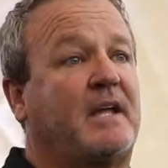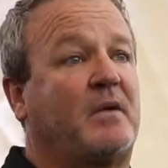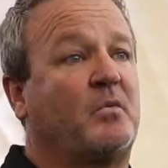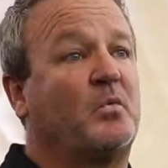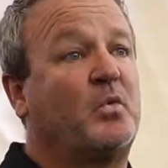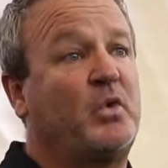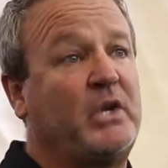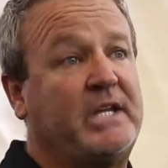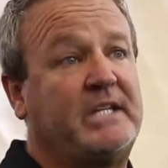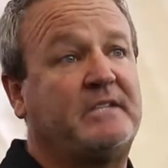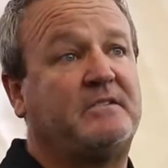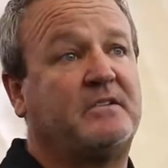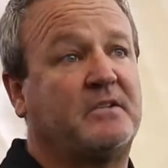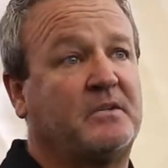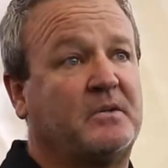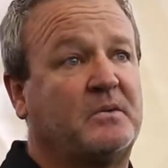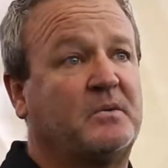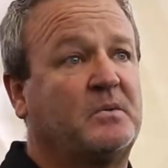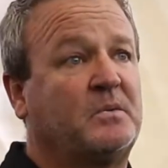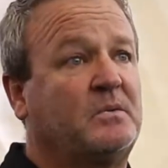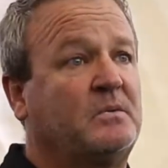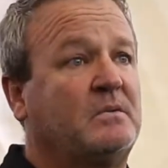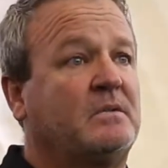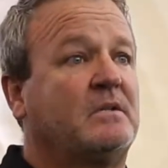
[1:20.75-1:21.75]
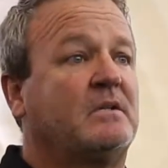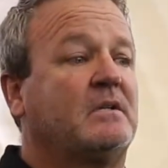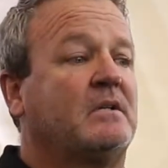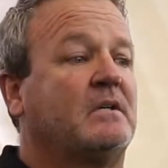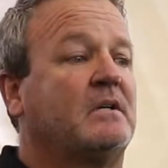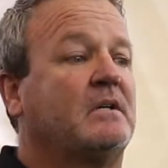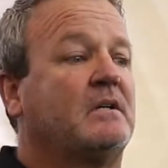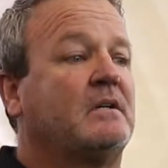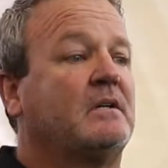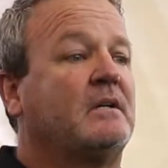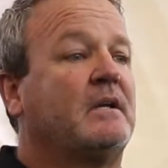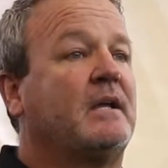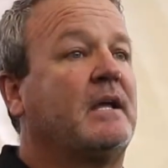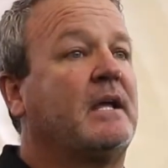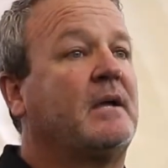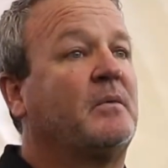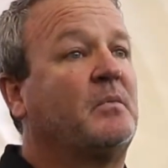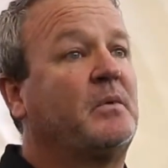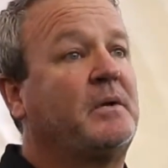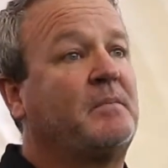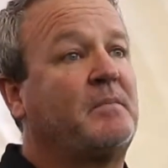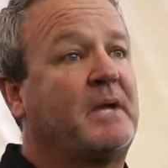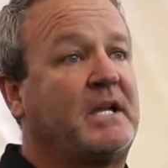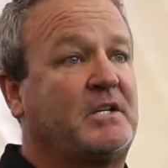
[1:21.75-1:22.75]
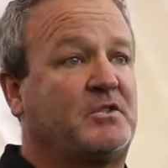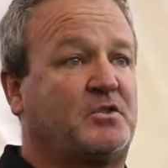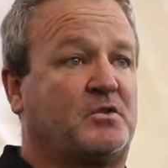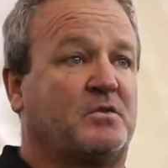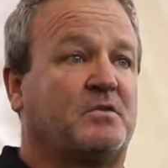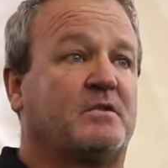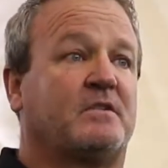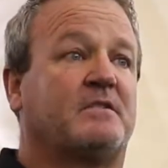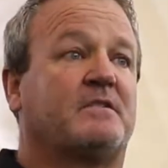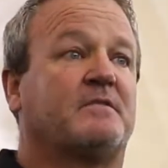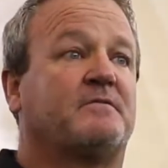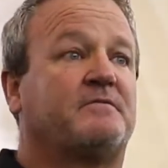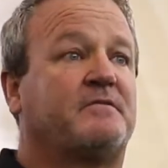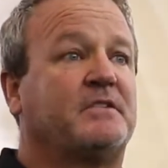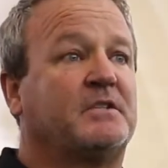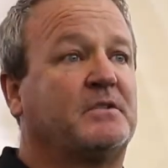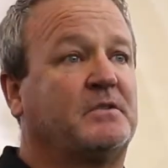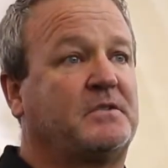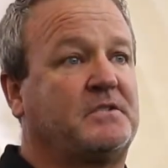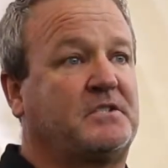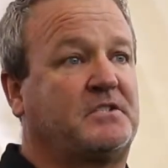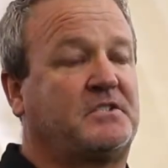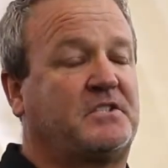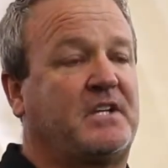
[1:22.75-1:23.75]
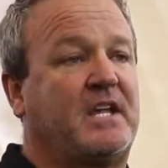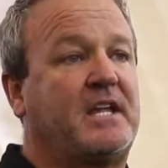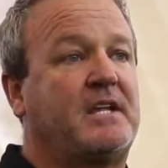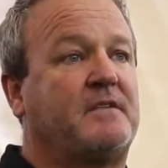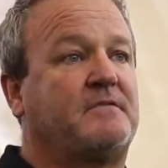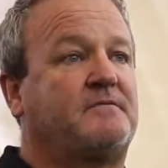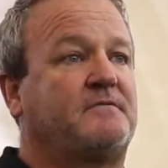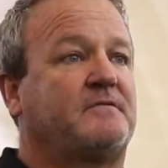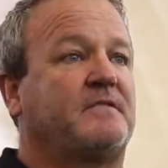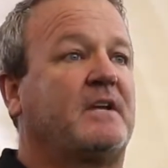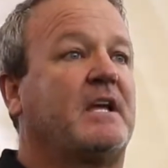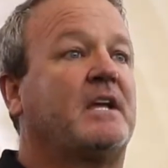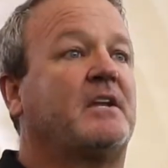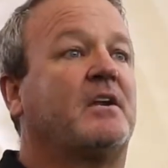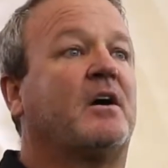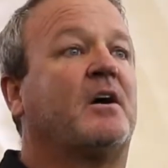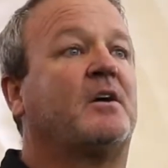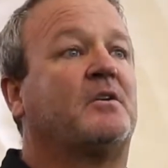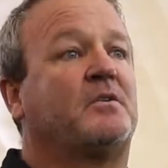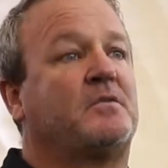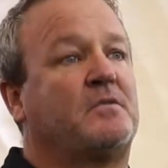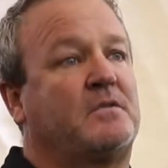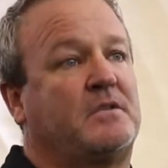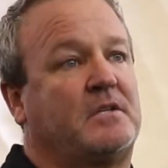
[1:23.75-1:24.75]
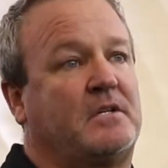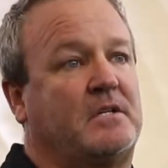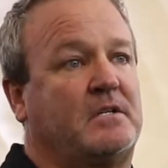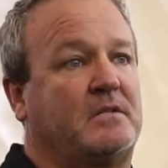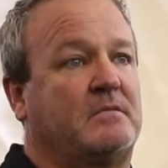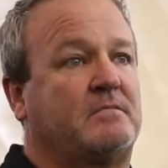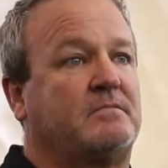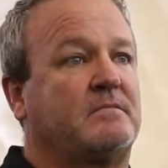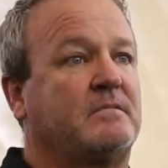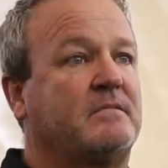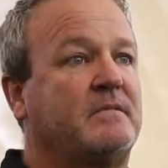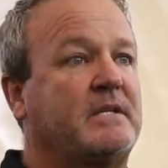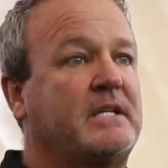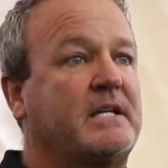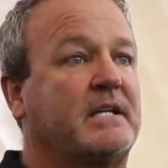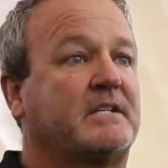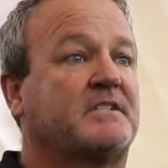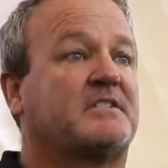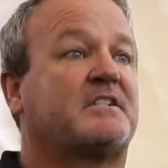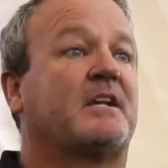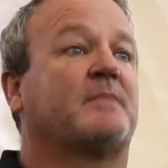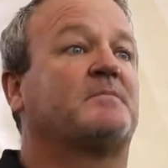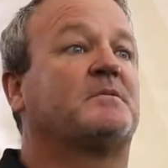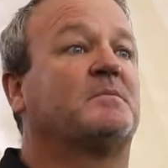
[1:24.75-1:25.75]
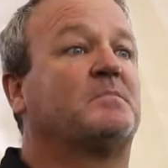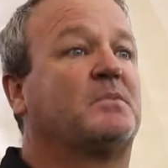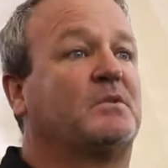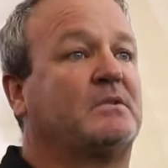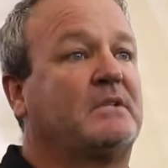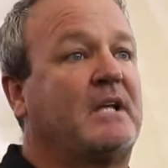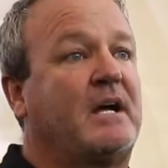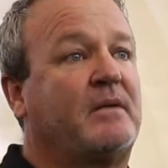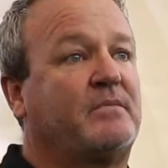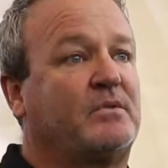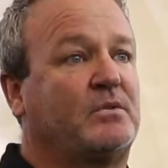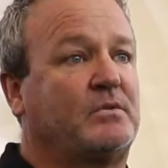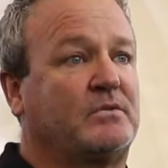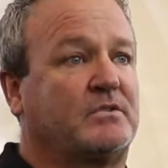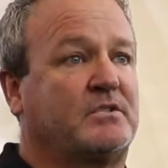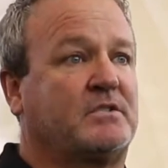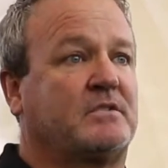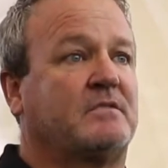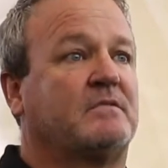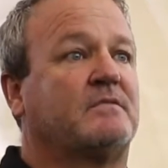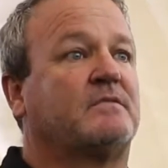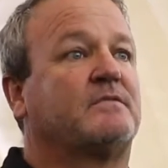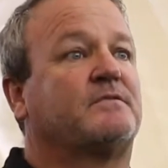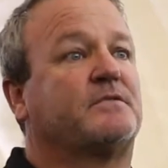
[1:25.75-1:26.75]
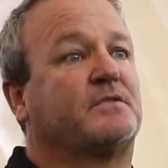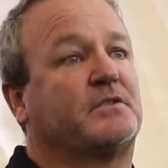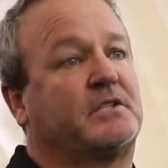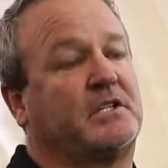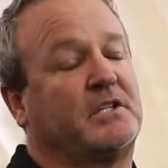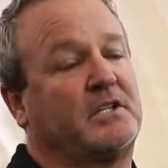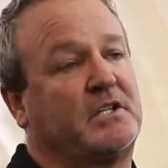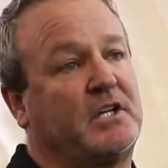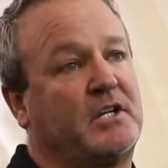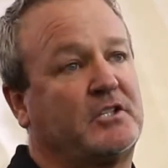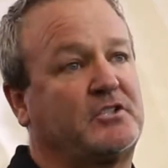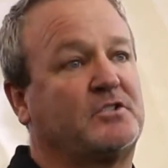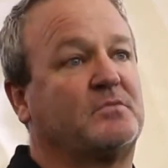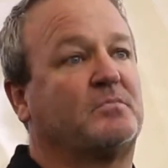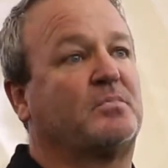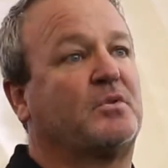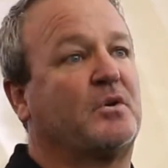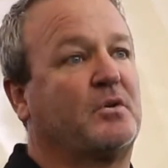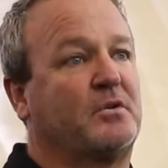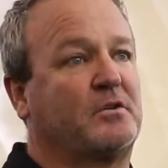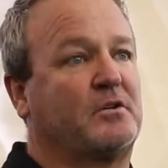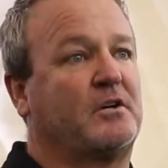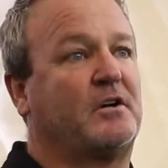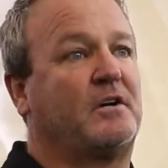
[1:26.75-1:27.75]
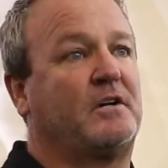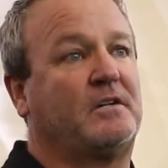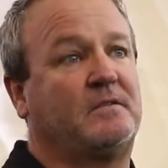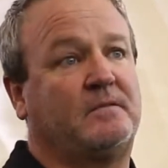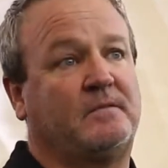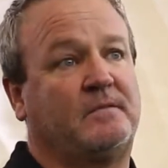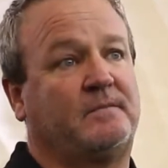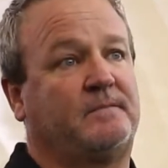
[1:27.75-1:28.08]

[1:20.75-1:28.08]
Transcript: that we do, and we make sure that the field is safe and under the acceptable levels for concussion protocol.